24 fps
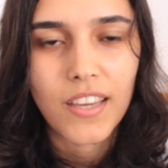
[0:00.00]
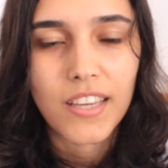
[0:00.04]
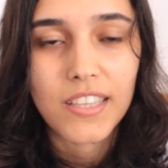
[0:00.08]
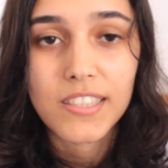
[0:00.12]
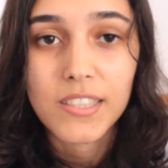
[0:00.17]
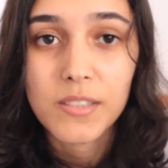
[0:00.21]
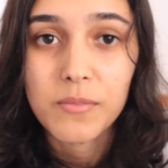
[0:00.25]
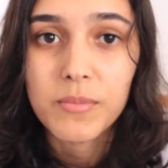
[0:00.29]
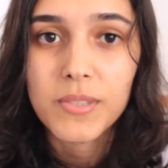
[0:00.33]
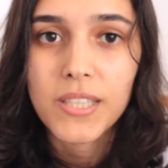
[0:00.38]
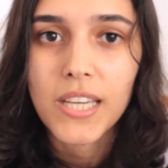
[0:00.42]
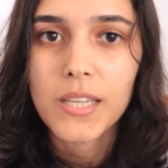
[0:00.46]
I
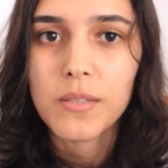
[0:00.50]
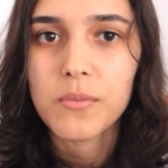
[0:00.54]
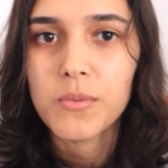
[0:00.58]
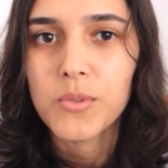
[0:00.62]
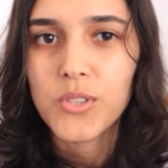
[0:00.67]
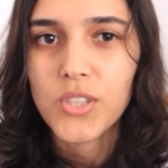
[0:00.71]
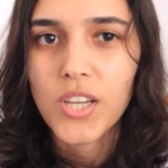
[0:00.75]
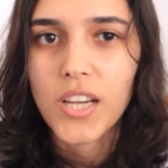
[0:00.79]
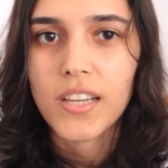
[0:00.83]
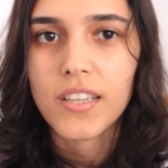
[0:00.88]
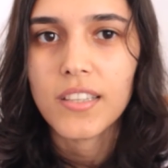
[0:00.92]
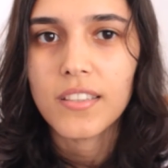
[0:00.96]

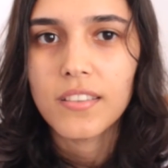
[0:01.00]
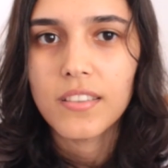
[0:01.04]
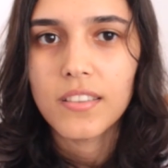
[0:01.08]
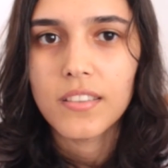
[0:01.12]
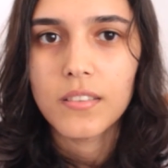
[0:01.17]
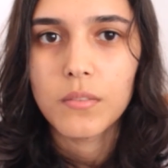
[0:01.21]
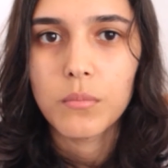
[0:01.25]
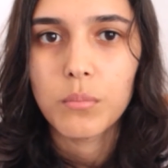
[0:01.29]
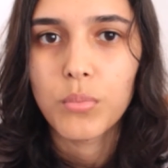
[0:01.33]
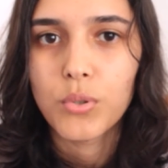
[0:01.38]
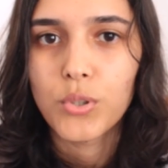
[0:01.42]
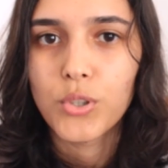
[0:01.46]
sometimes check
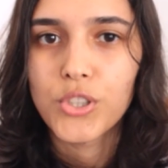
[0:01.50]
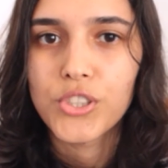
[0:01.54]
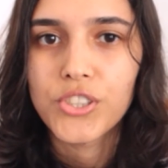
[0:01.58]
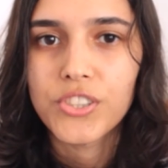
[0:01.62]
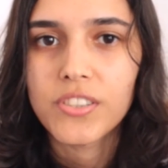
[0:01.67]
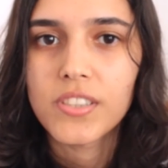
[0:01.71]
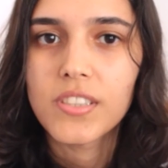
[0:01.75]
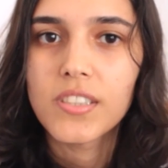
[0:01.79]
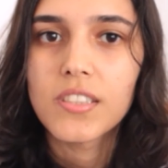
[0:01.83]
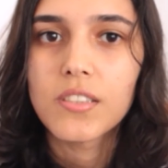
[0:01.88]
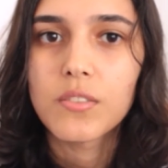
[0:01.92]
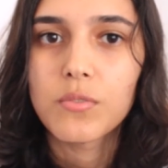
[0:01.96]
the
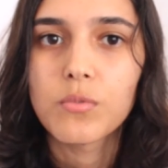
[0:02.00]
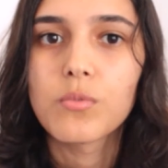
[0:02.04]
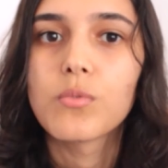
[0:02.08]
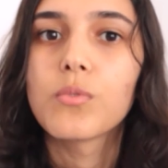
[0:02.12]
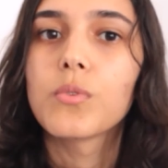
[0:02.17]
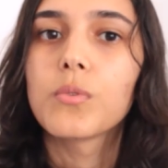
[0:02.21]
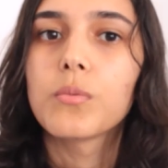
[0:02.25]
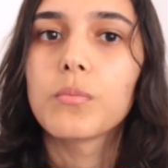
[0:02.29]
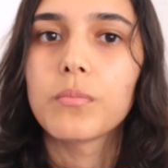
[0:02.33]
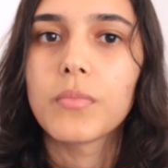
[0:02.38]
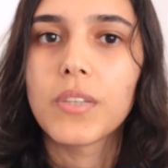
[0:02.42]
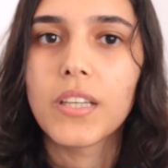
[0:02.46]
Portuguese
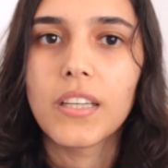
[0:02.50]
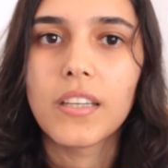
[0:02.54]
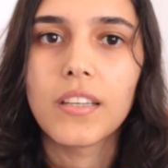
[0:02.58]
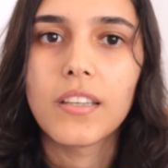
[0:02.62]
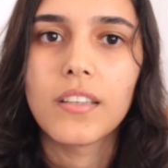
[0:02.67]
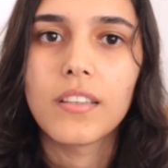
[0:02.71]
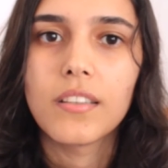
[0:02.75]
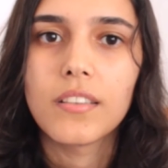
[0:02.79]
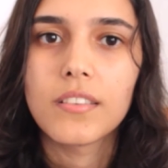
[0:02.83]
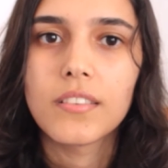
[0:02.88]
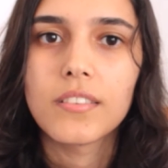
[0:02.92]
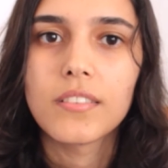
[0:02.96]
room,
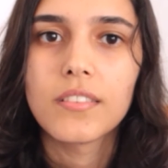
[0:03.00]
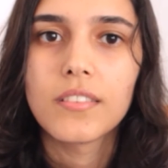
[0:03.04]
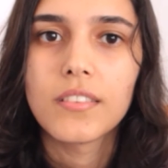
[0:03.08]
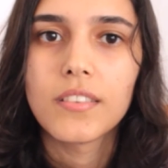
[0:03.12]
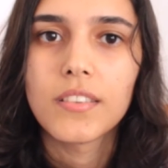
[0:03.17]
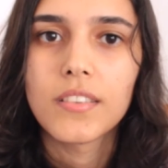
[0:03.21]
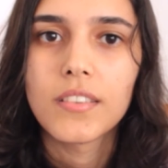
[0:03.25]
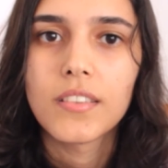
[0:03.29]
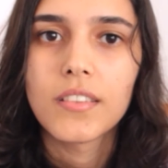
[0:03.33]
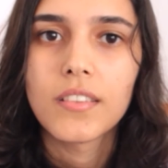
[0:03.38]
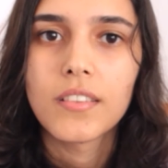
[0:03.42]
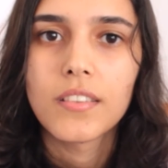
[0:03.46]
and
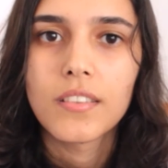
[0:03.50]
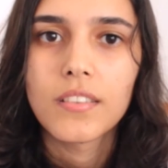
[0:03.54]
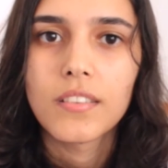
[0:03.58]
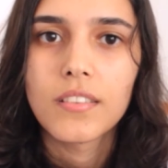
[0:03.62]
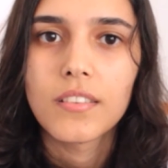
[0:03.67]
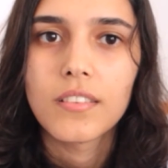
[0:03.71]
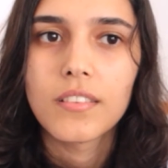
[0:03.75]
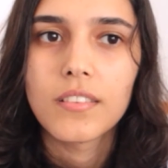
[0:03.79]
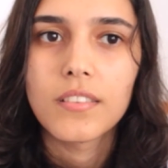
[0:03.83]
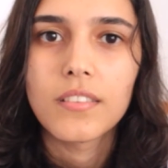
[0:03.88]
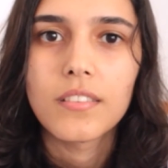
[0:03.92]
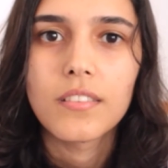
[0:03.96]

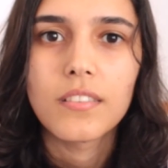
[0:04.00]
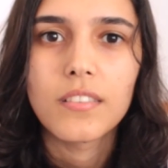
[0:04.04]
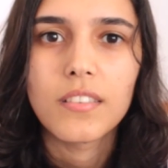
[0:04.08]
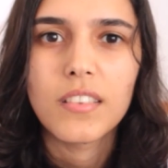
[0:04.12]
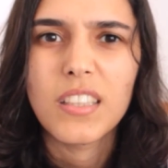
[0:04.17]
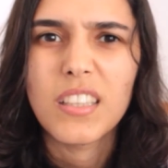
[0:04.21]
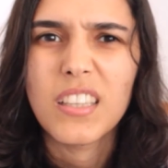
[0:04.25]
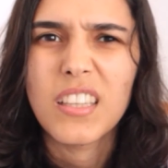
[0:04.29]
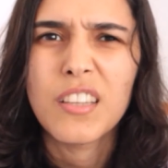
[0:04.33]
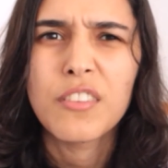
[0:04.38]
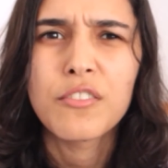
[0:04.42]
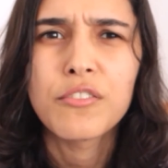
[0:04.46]

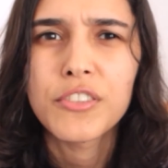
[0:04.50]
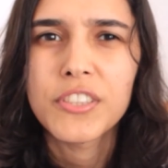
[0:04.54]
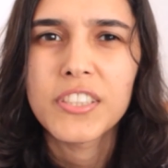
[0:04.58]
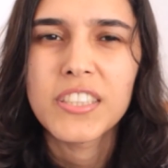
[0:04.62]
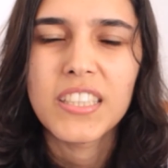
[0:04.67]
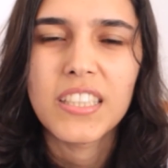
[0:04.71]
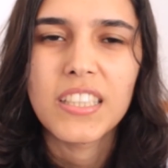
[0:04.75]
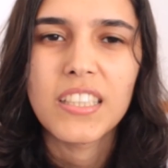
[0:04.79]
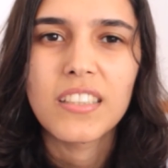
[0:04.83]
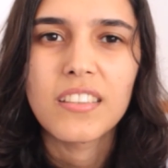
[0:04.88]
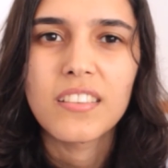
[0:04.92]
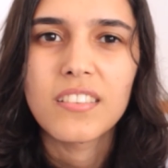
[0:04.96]
every
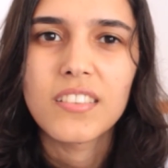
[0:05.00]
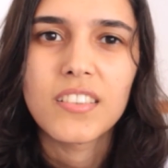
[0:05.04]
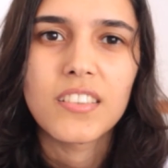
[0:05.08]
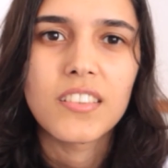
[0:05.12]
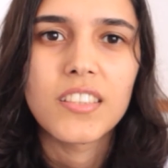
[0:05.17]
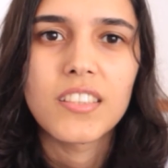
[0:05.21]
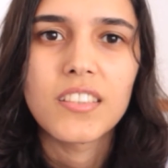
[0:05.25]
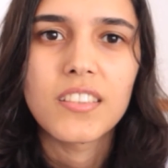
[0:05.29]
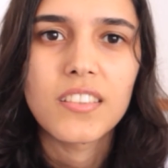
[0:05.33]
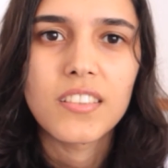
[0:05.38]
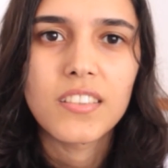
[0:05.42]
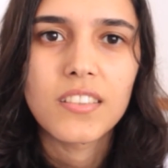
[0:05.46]
day
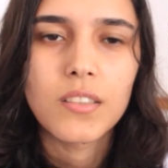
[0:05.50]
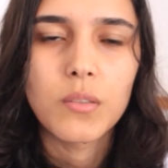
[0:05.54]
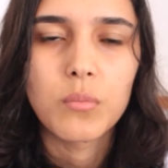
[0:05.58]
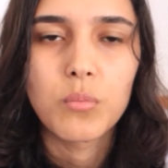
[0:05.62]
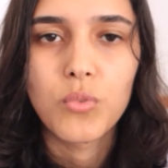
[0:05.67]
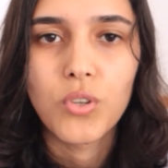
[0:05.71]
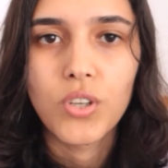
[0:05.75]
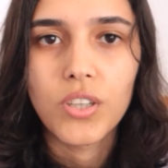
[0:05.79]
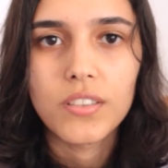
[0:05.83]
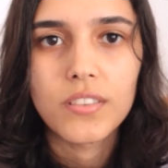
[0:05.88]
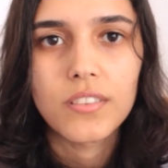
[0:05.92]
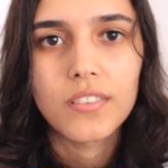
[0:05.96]
there is
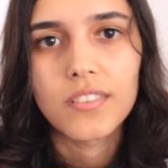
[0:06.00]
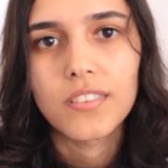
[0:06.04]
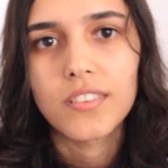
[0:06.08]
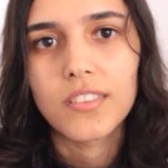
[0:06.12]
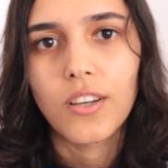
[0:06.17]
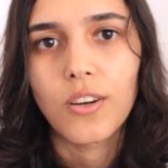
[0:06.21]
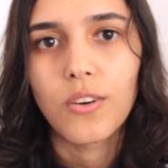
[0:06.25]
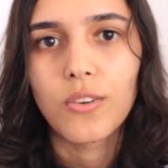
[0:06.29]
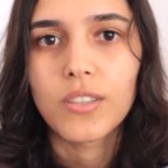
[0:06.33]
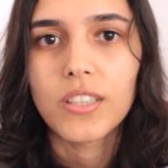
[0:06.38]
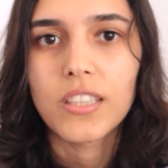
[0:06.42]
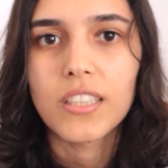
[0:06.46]
someone
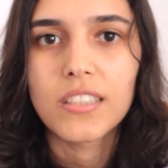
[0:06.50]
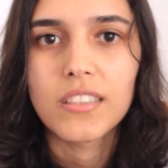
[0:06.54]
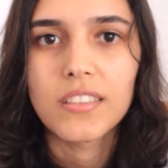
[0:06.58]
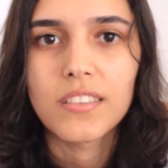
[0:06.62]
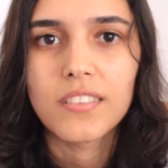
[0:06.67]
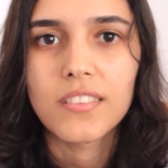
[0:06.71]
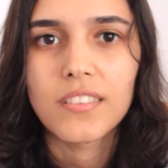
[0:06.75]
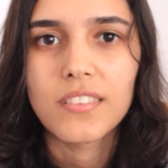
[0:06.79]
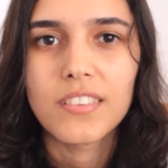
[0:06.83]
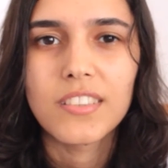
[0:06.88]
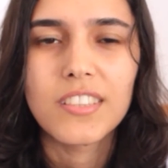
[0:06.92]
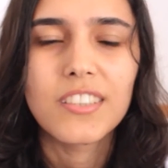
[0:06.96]

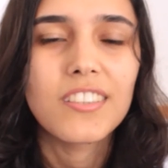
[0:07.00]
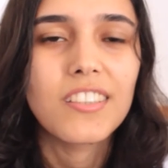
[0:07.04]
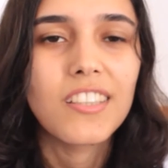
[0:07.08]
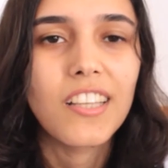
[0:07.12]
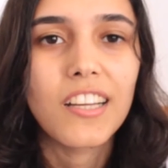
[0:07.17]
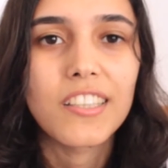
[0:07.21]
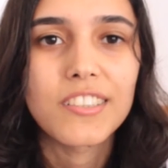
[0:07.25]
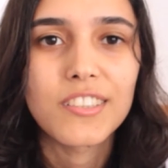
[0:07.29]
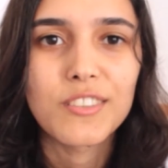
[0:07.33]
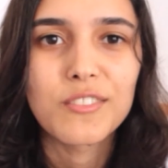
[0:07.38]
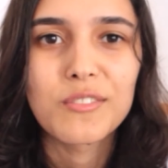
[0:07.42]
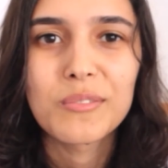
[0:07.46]
talking. There are
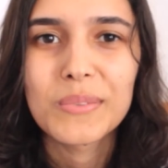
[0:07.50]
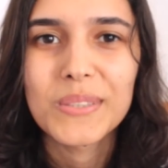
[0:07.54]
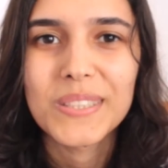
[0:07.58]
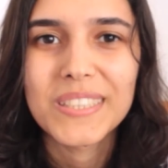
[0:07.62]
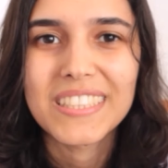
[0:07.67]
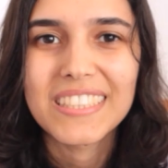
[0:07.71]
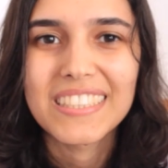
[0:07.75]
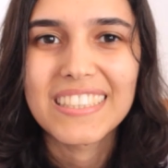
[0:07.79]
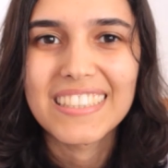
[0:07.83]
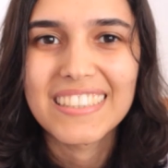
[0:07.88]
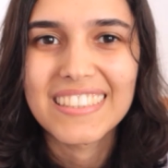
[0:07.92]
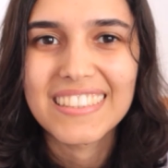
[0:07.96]
lots of
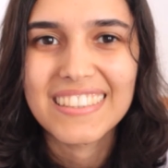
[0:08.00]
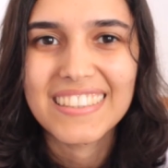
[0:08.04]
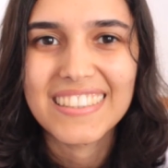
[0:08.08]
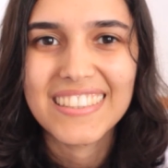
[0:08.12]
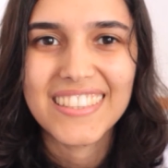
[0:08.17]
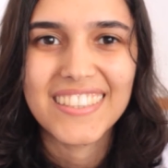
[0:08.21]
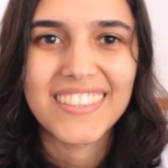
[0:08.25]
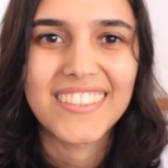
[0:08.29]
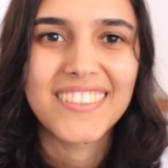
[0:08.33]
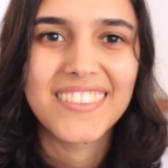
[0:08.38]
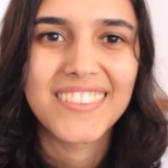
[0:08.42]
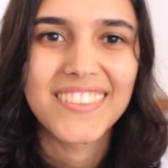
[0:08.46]
Brazilians
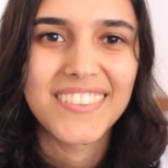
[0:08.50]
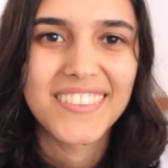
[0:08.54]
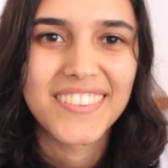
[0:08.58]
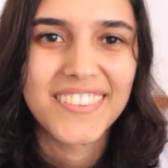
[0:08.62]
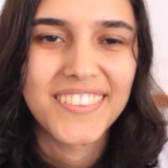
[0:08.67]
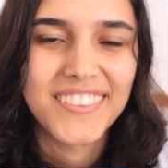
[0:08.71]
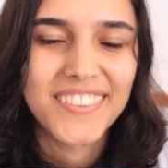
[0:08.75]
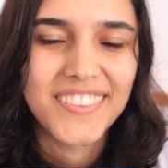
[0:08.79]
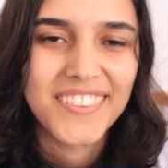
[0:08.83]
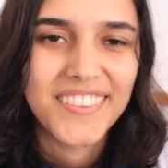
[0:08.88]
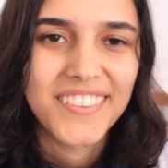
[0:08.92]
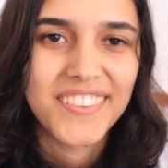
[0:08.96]
there,
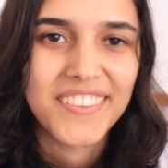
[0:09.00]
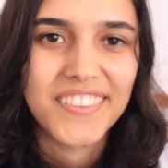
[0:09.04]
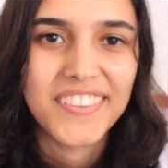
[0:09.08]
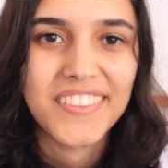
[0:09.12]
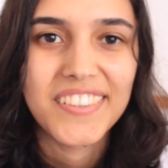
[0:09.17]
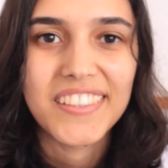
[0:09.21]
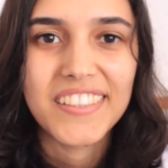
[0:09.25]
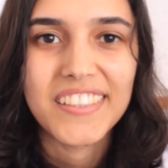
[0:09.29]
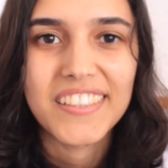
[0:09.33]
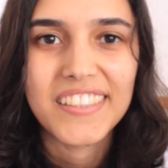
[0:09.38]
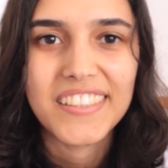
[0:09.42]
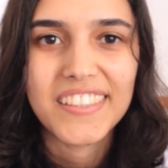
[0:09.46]

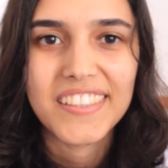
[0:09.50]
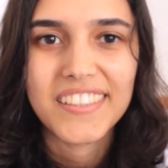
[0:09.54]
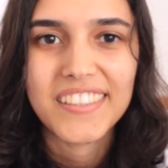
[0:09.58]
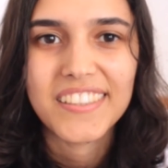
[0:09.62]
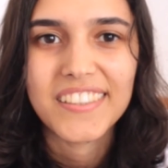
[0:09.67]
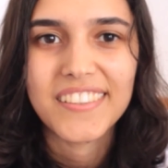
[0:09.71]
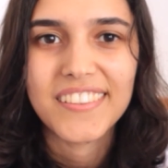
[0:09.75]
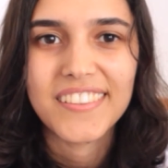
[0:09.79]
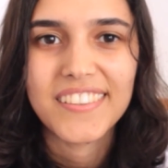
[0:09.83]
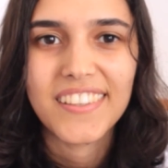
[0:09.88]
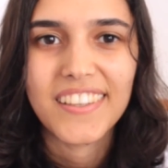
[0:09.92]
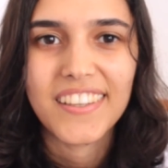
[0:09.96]
that
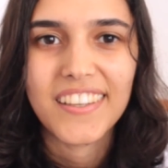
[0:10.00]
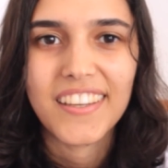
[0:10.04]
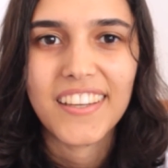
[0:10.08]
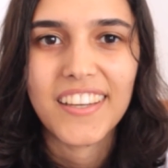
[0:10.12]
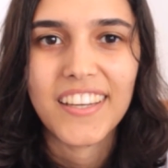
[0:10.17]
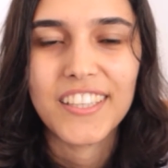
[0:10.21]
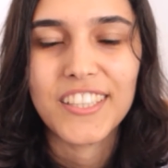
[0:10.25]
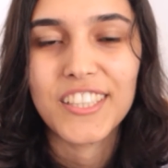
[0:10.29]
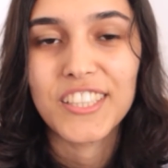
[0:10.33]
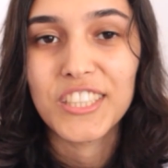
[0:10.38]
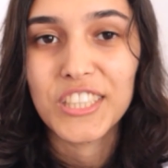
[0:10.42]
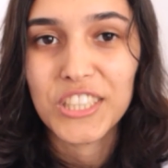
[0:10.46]

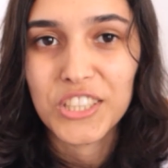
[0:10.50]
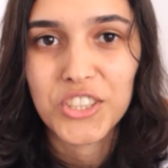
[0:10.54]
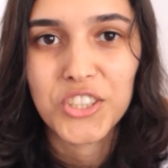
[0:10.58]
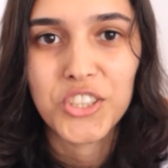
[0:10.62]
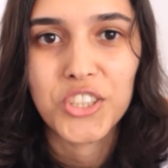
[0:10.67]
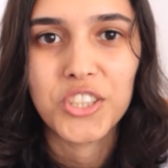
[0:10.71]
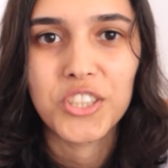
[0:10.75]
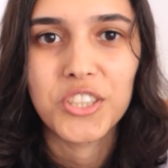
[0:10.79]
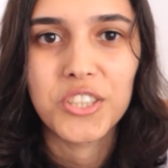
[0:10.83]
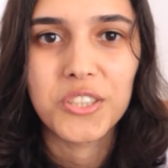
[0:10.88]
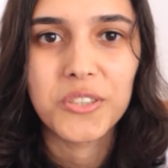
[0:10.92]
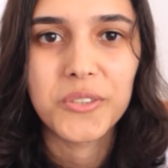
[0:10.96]
I can
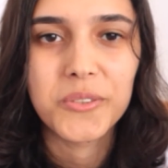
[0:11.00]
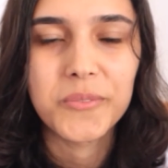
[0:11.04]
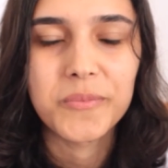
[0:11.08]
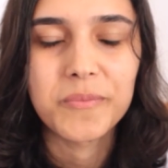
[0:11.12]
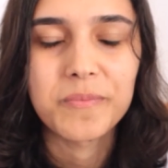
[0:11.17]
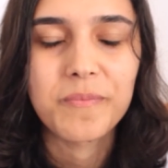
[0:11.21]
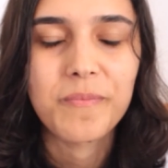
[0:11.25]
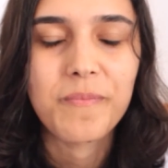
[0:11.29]
assure you.